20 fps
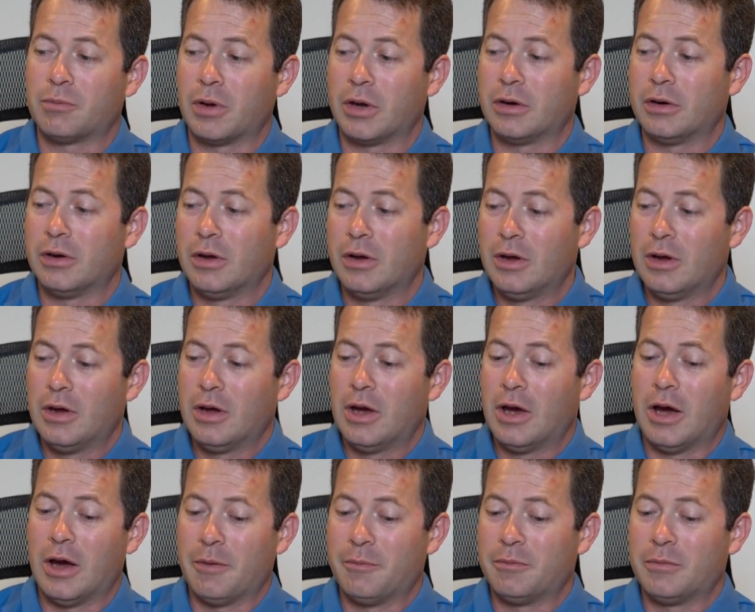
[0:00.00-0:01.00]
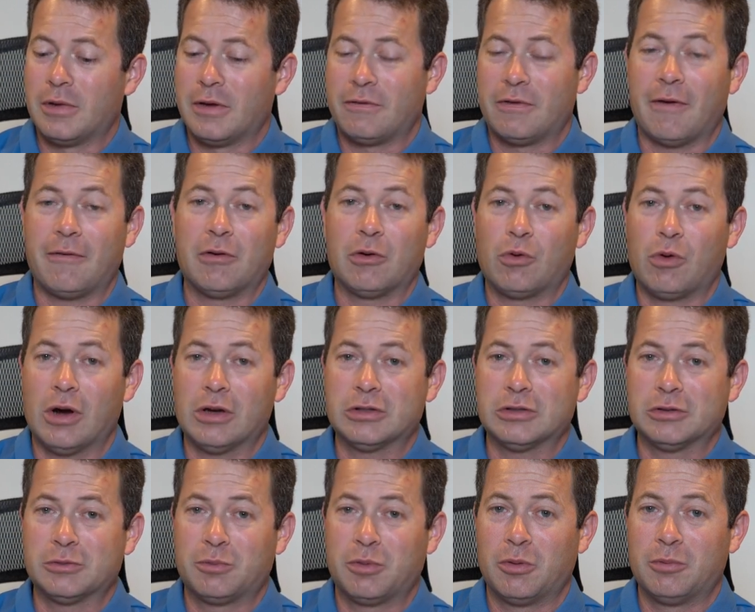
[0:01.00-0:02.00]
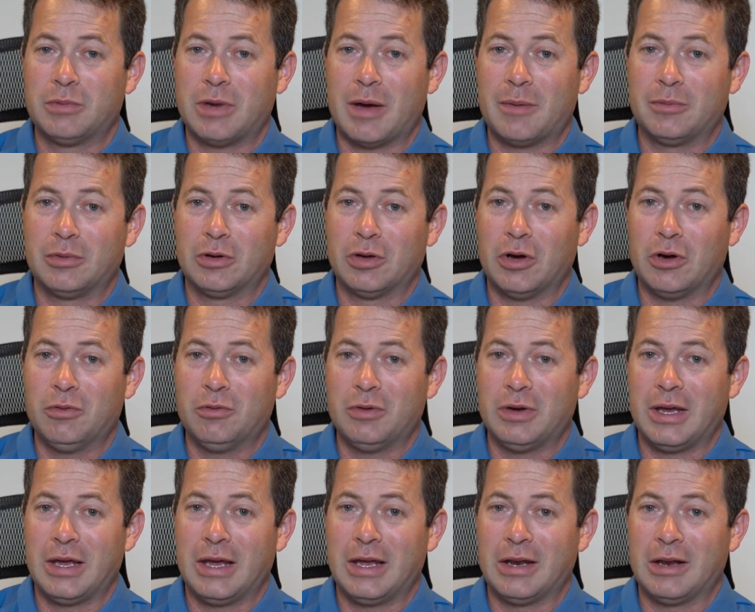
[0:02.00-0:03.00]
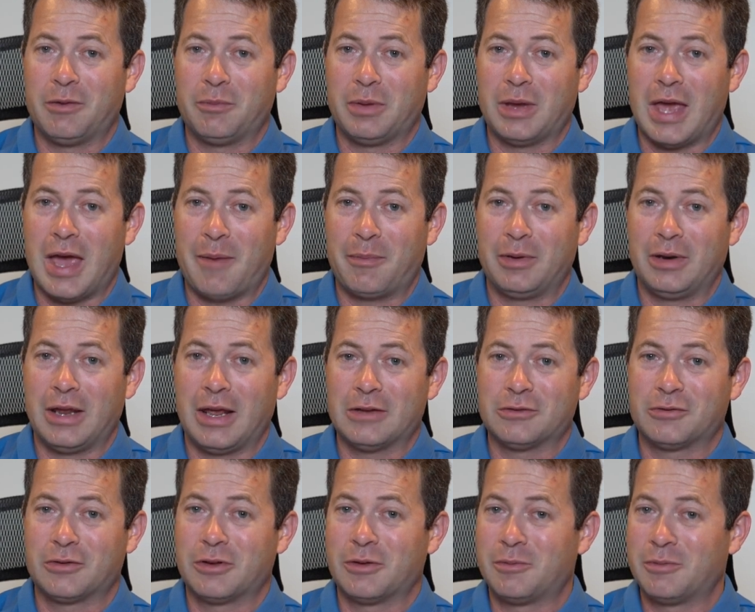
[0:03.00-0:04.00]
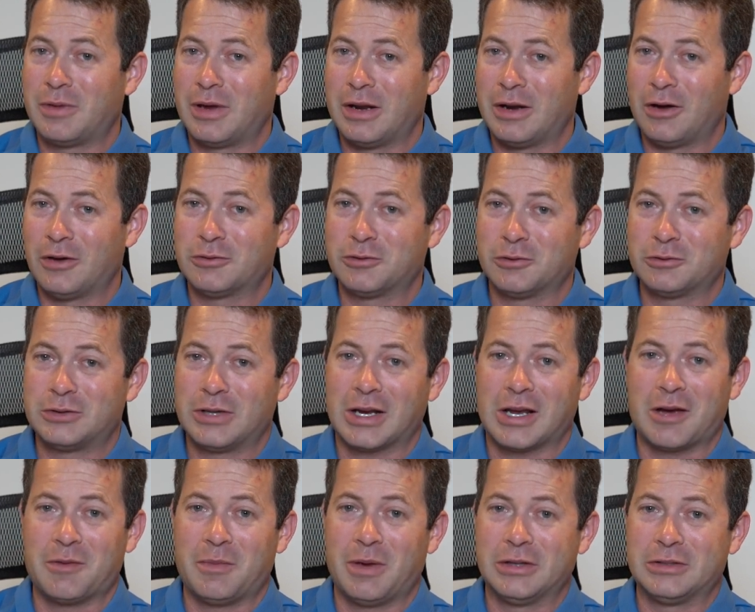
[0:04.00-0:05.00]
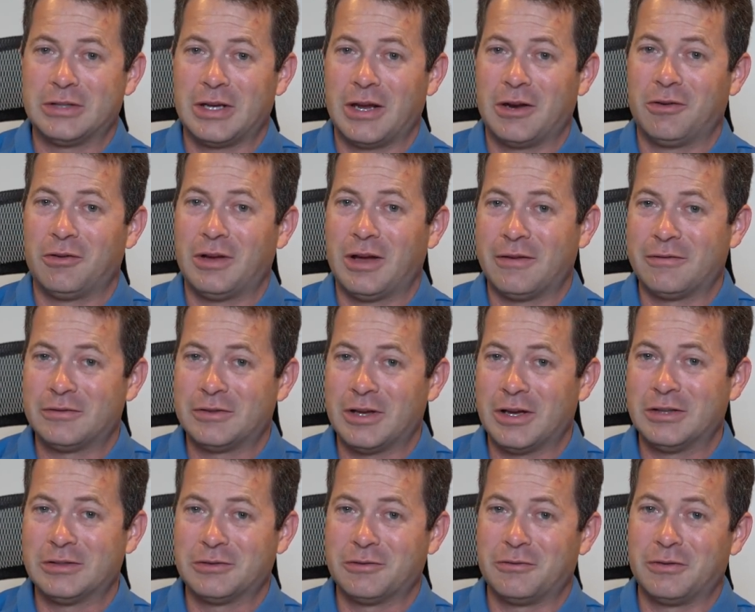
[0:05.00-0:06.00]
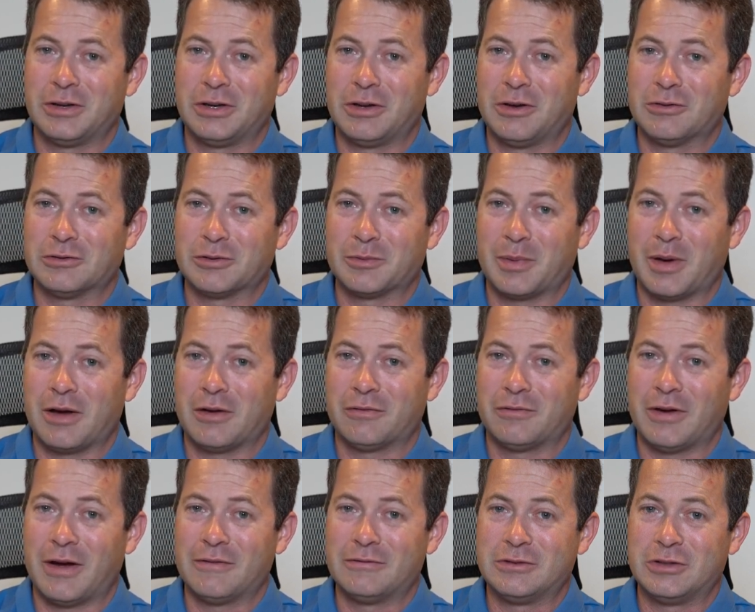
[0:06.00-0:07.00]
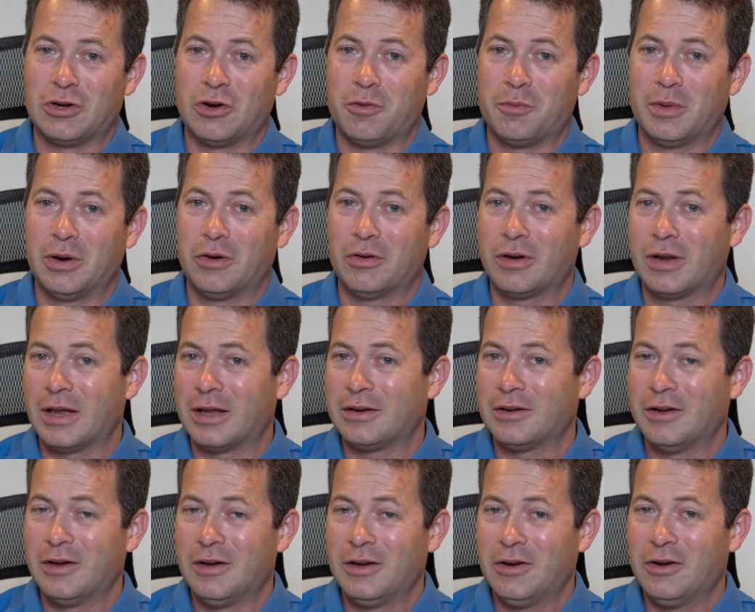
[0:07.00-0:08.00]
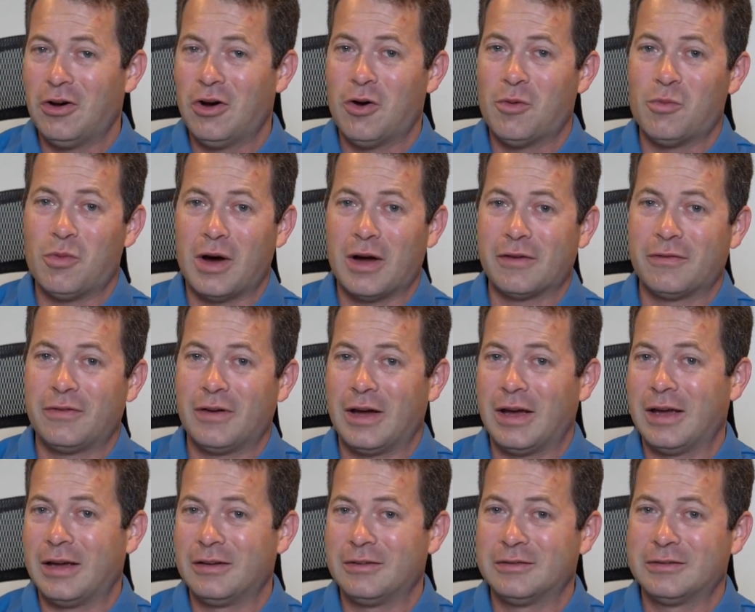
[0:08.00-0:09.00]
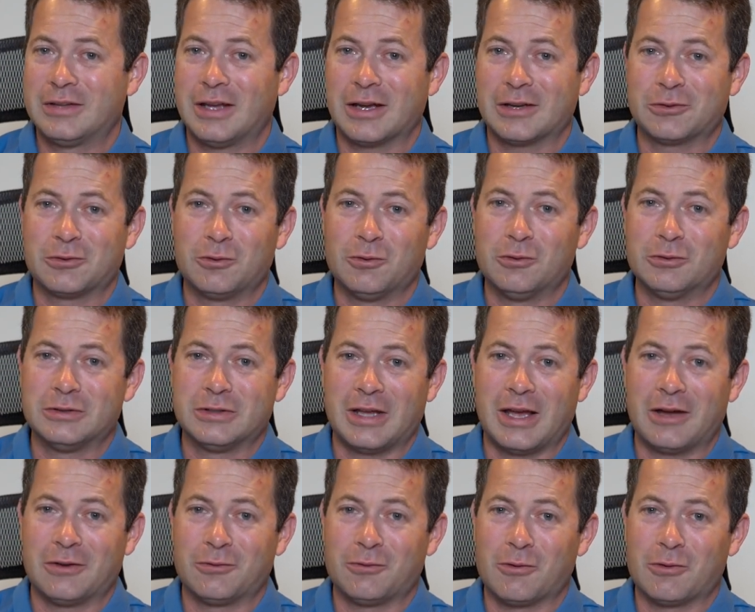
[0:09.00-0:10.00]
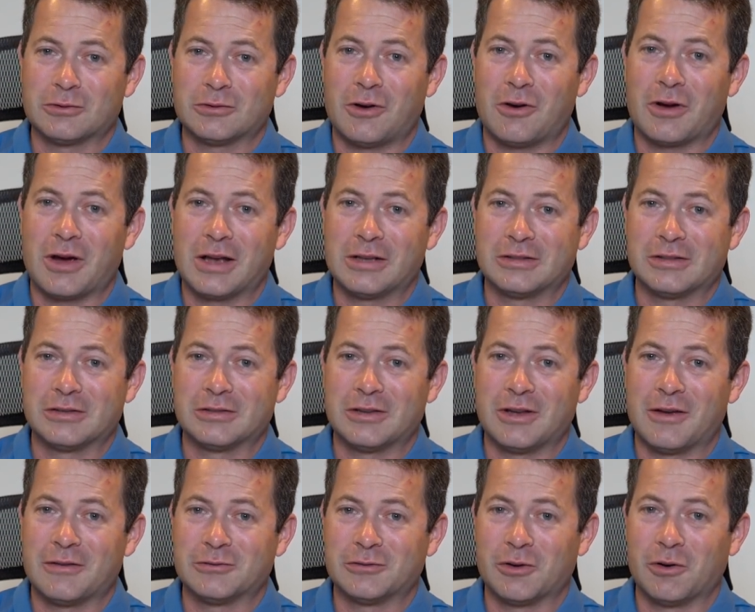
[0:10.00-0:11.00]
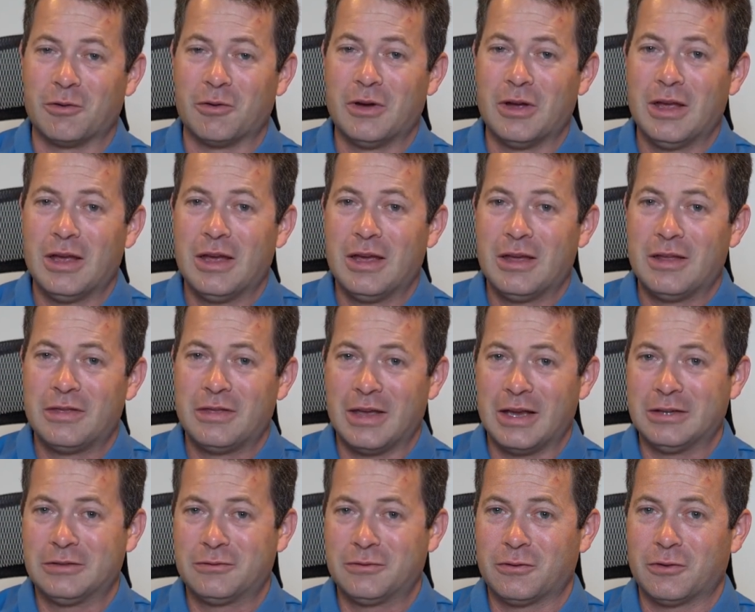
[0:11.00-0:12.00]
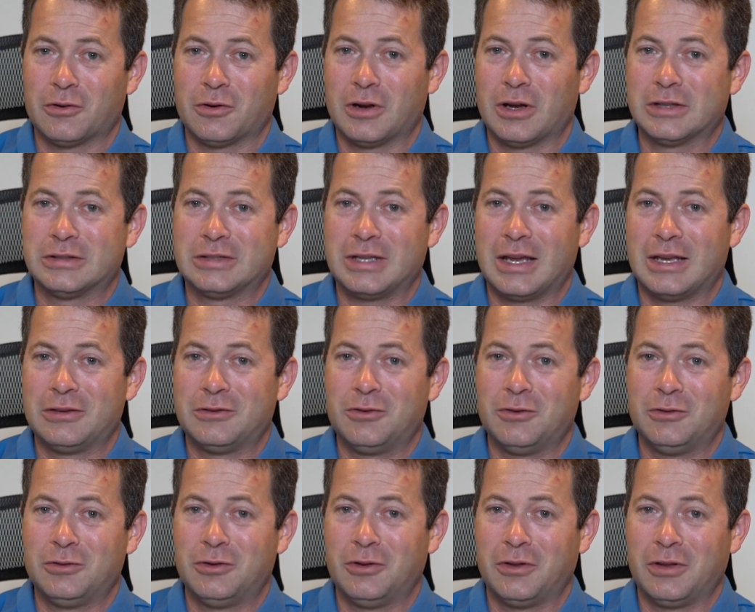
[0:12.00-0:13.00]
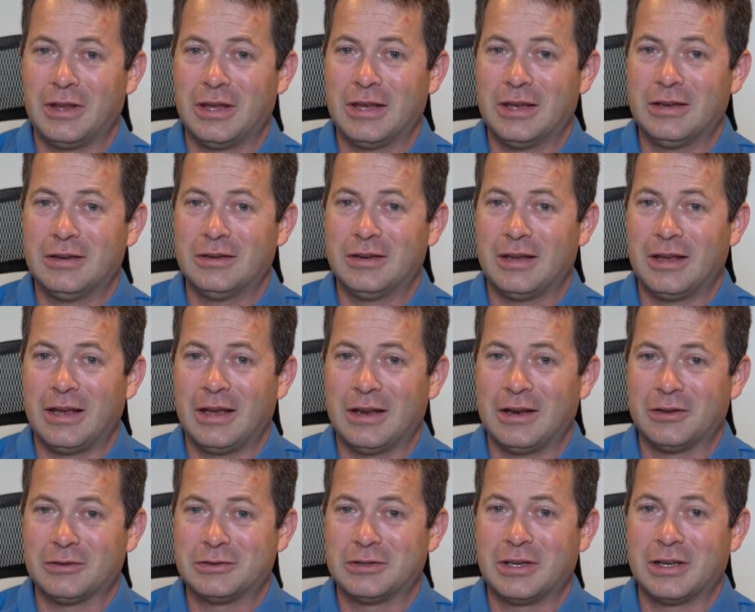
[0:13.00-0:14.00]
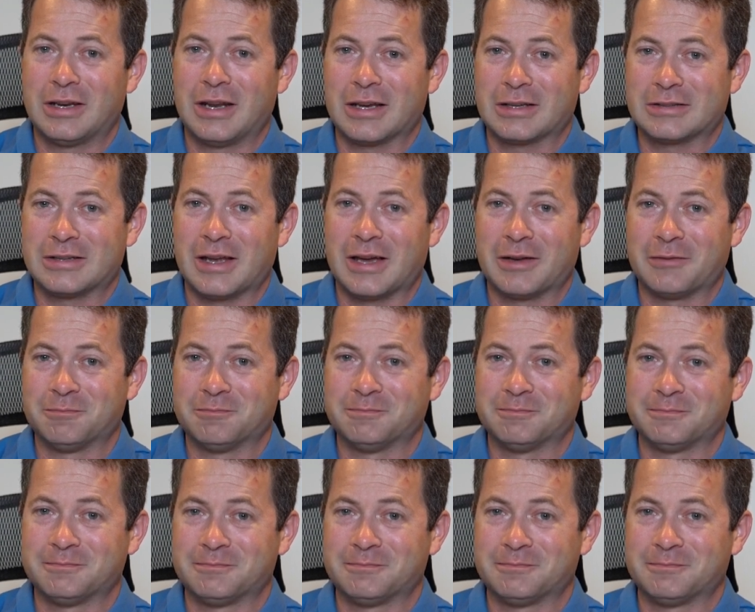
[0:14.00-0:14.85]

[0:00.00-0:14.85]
But um, if you have any questions, put them down below and I'll be happy to answer them. And also check out my channel. I have tons of videos about 5G home internet, home Wi-Fi, tech tools, the outdoors, all kinds of stuff. So thanks for uh, staying tuned till the end and I'll see you next time.